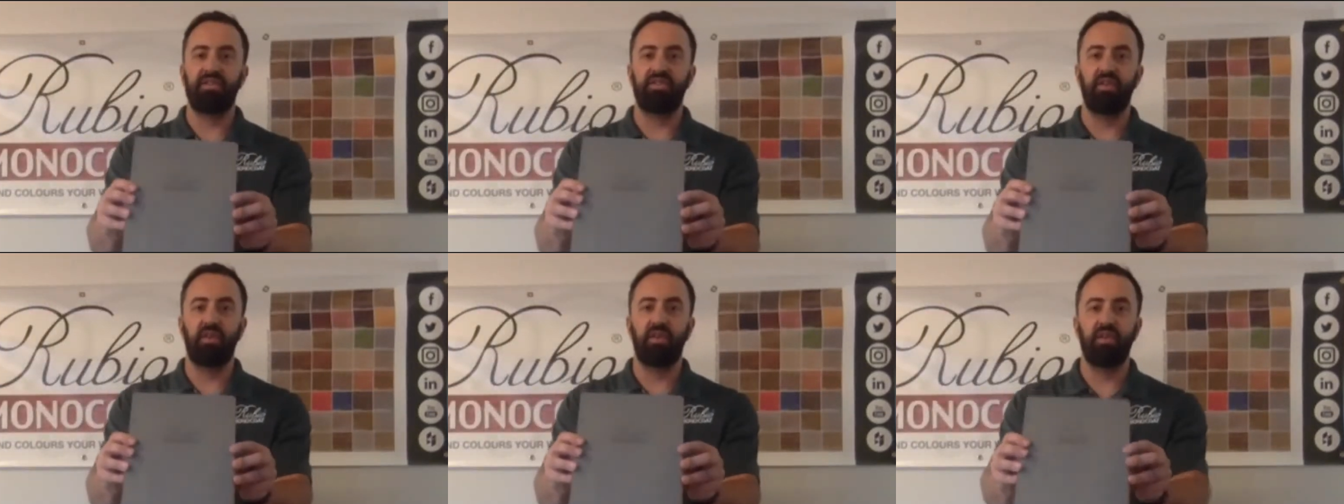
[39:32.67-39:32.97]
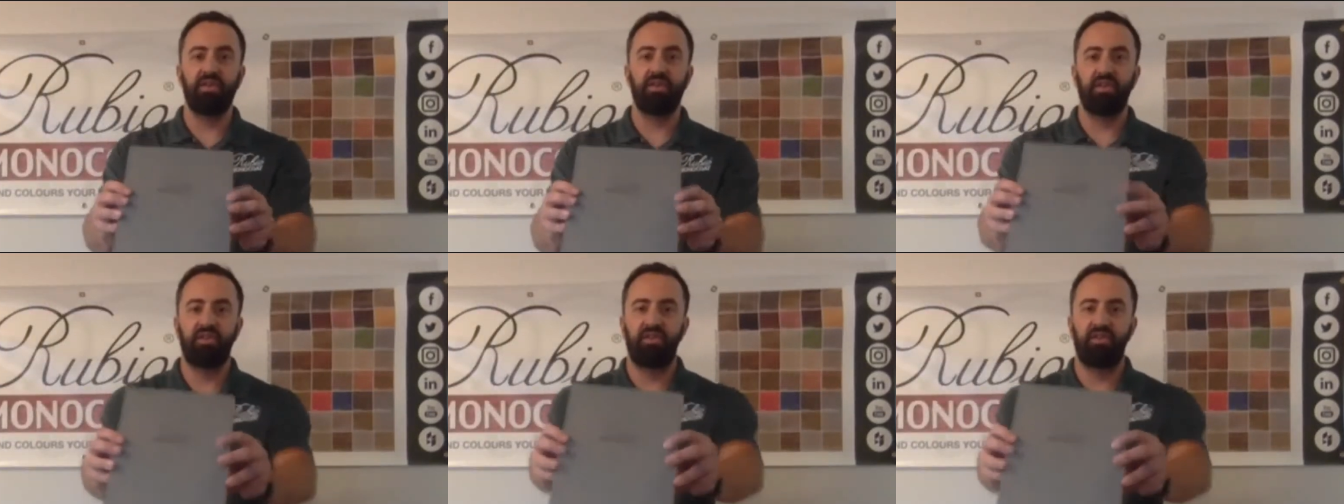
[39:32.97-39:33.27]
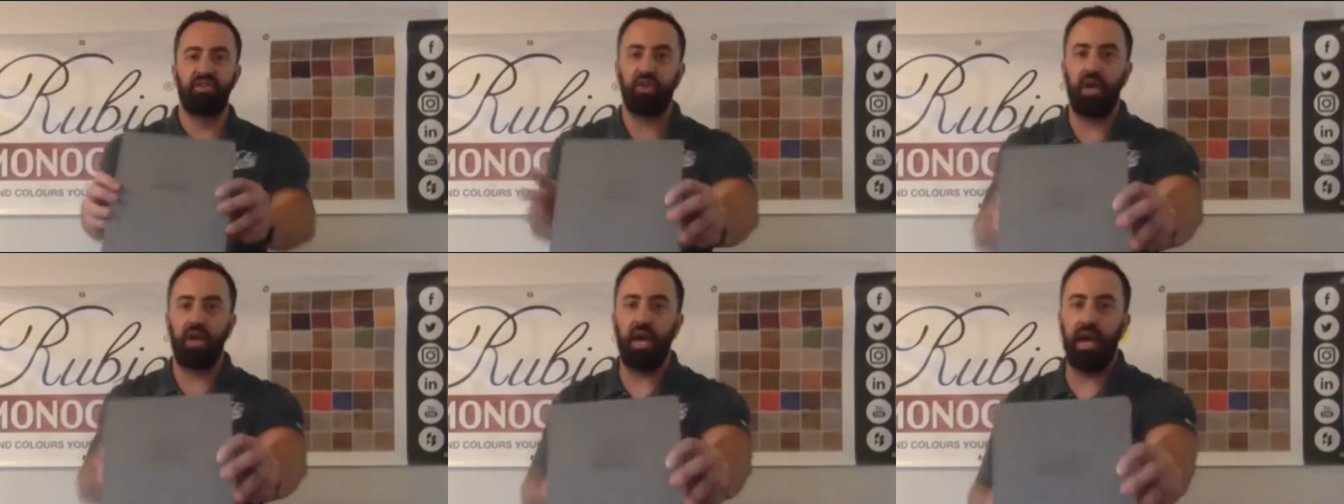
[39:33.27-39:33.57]
soon as it's
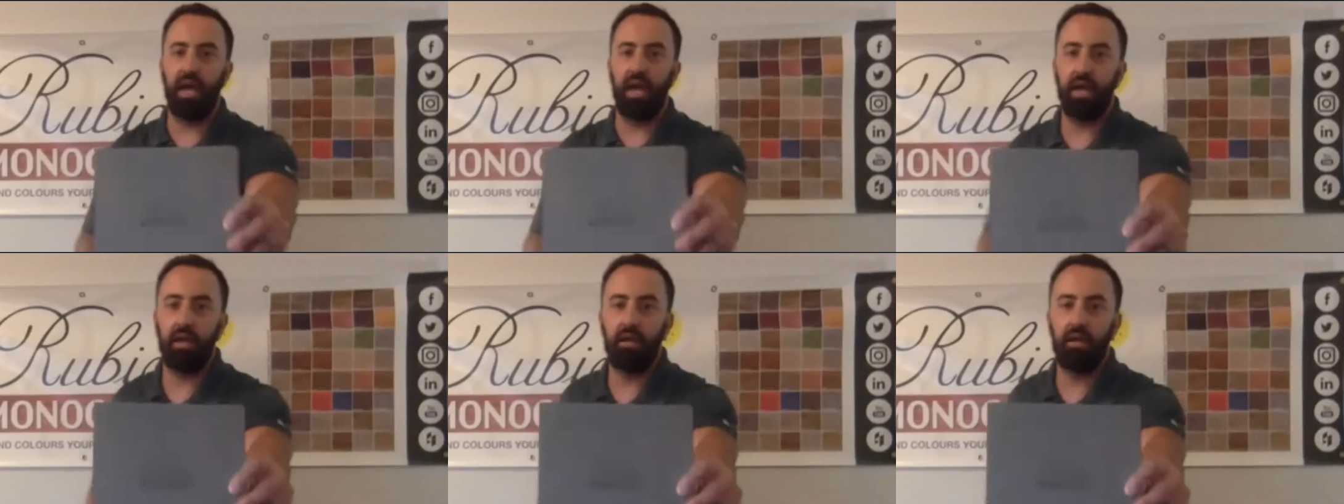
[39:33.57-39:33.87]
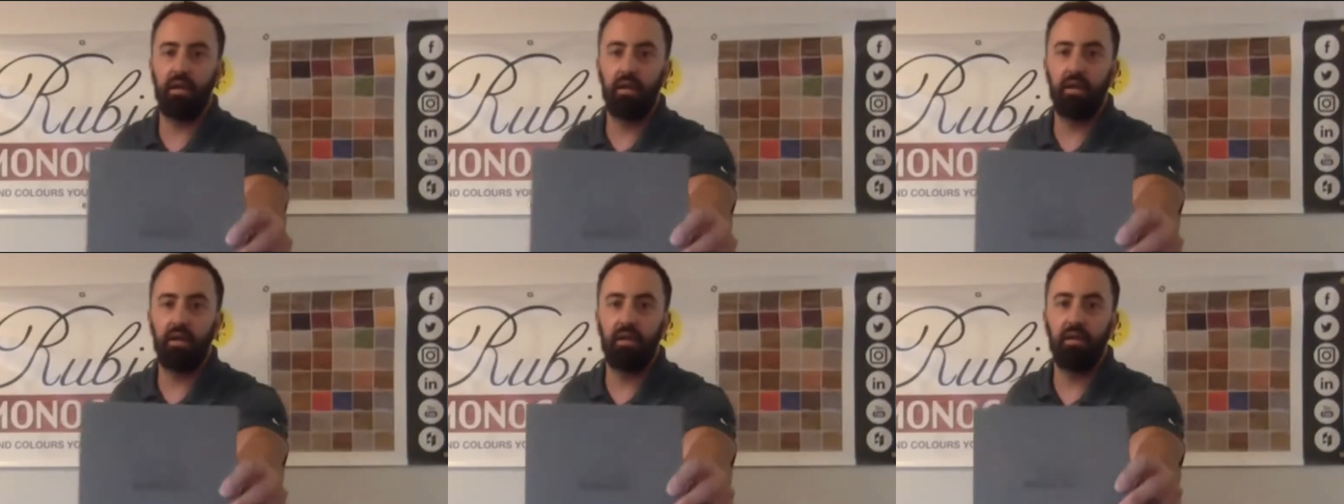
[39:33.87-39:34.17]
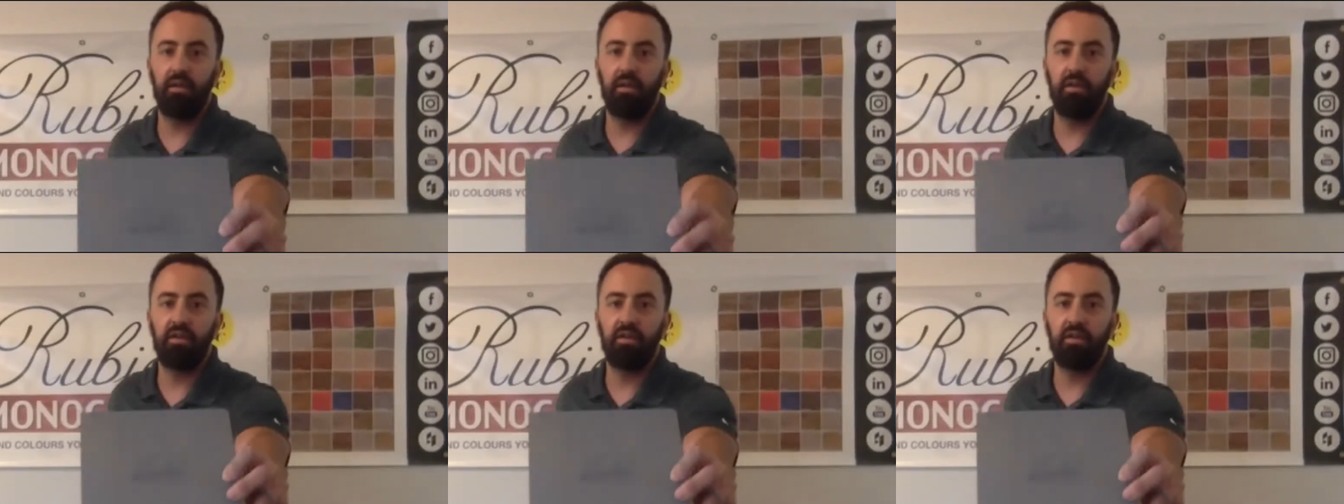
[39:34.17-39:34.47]
dry,
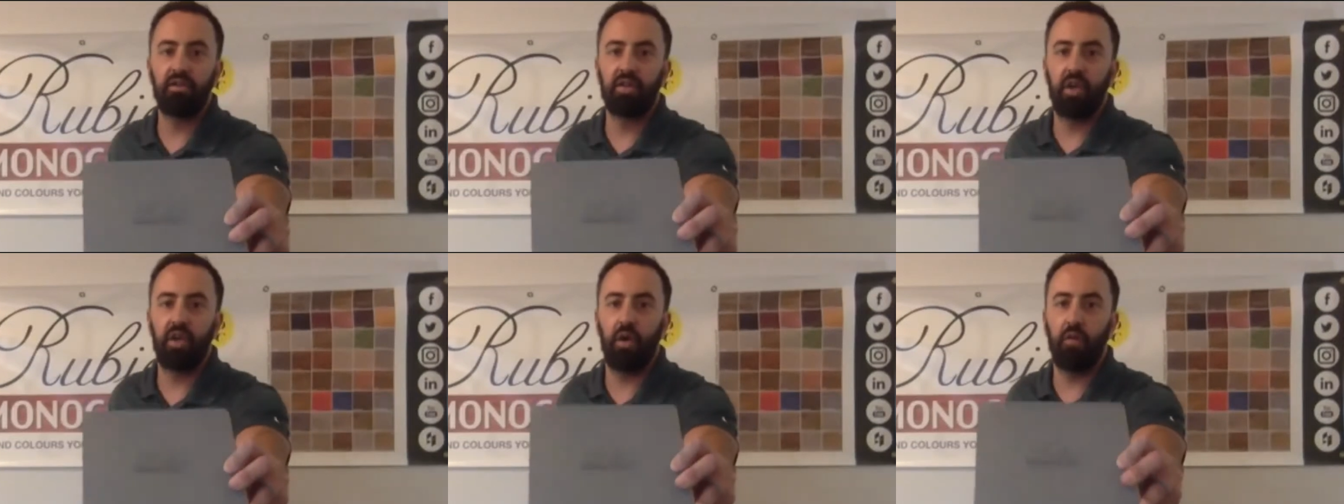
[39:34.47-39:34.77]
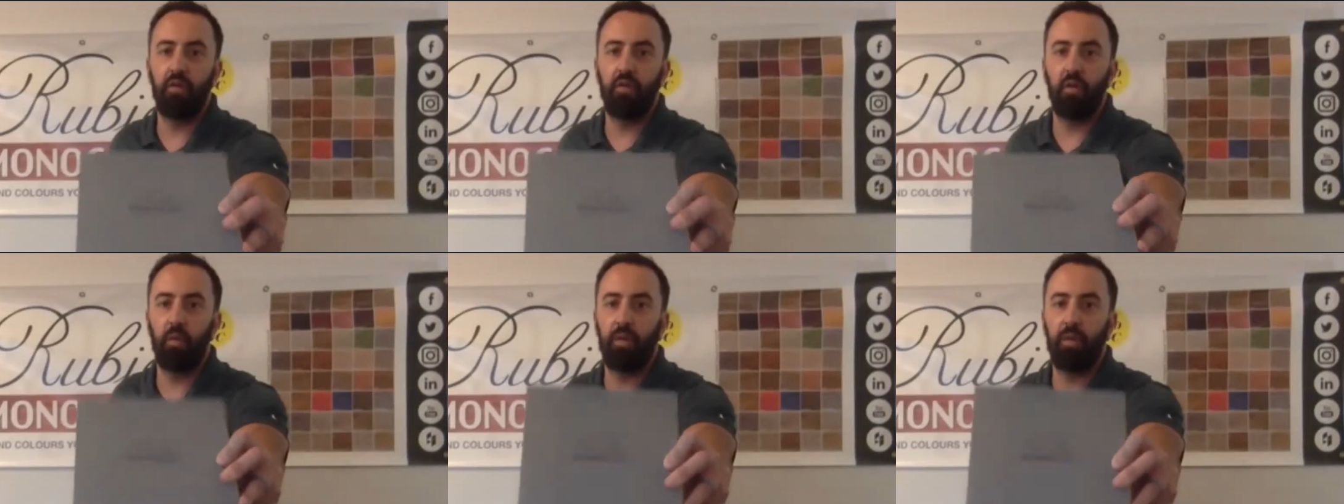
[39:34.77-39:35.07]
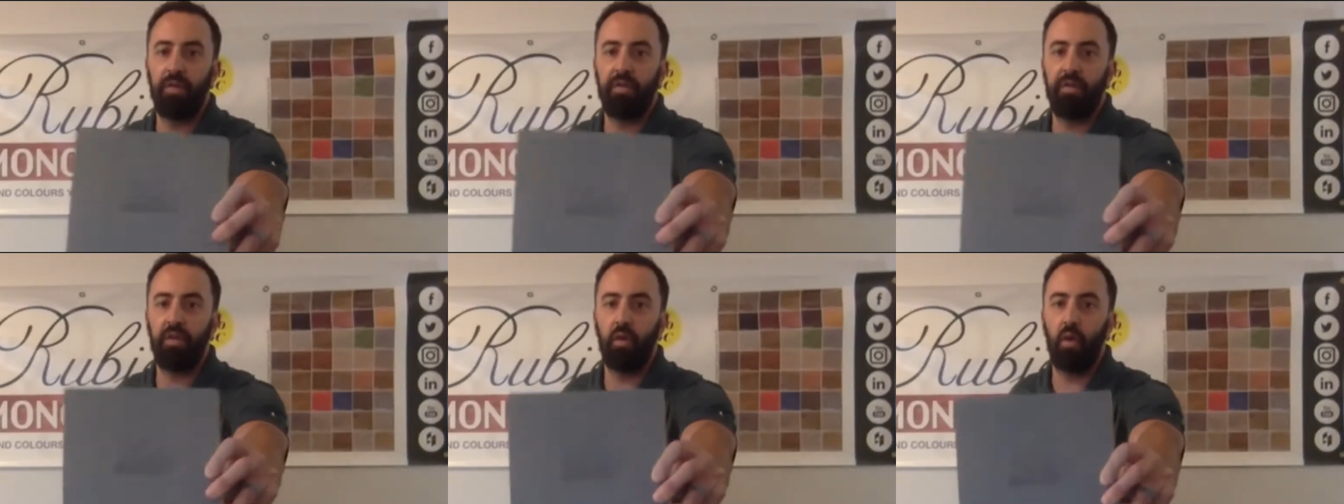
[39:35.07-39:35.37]
just go over it
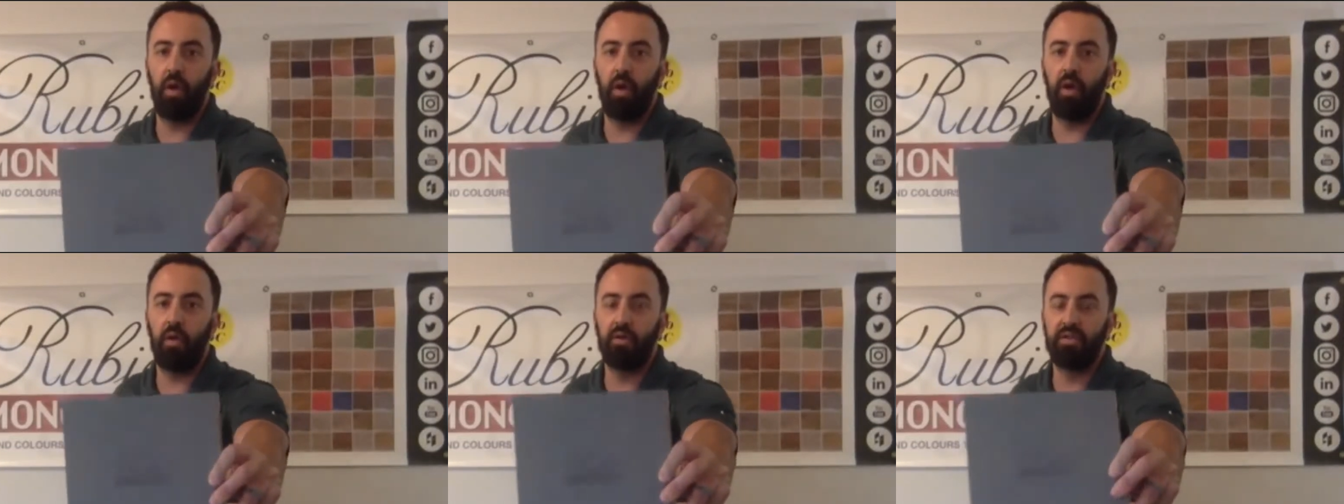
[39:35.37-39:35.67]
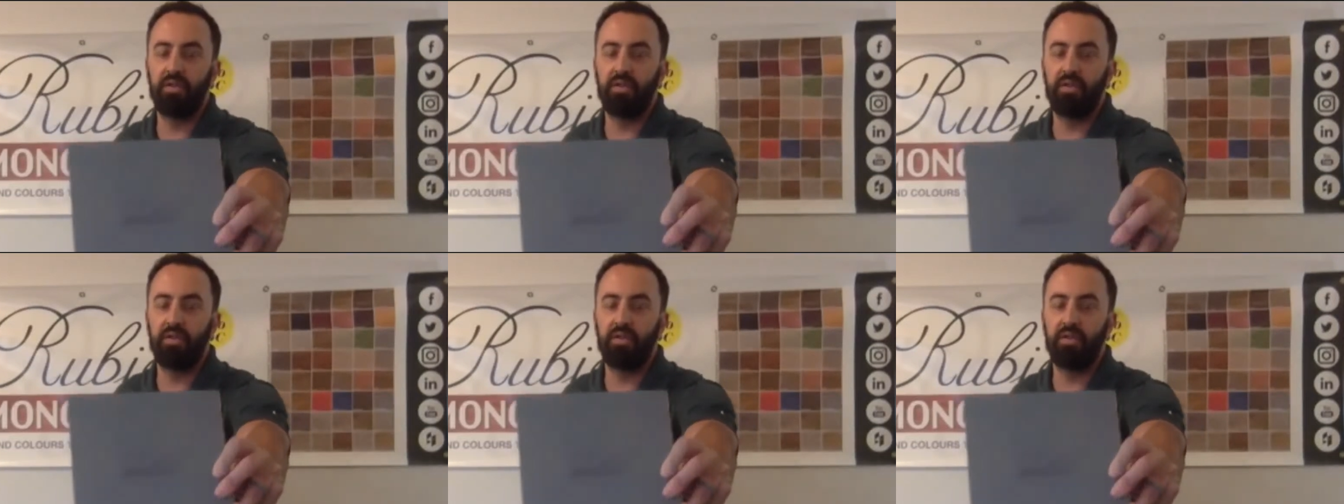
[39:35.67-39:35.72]
with the oil.